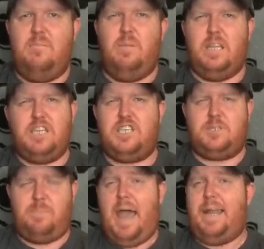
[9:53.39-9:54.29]

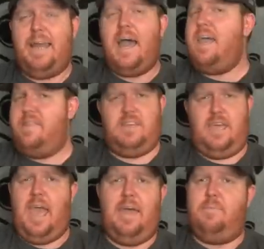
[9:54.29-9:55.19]
malicious bad guy, then
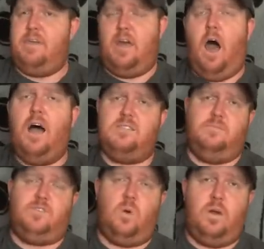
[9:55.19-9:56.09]
yeah, that'd be an
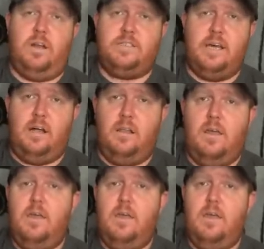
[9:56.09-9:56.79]
awesome story to tell.